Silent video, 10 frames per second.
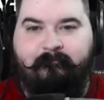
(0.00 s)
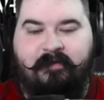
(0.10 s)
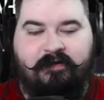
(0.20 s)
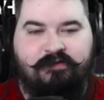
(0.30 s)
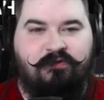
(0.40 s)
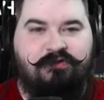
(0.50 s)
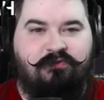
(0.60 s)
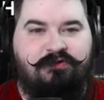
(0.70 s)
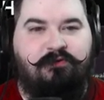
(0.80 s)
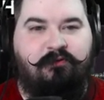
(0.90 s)
I guess worst of
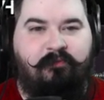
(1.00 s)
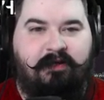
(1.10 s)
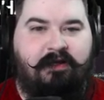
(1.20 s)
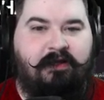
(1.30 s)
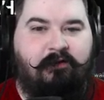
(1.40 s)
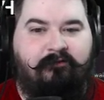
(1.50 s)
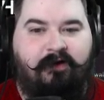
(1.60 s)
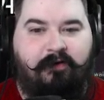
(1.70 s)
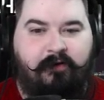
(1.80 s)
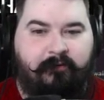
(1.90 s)
worst, we could make a of our
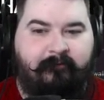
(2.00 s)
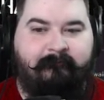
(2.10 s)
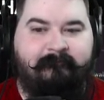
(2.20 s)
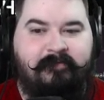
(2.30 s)
own.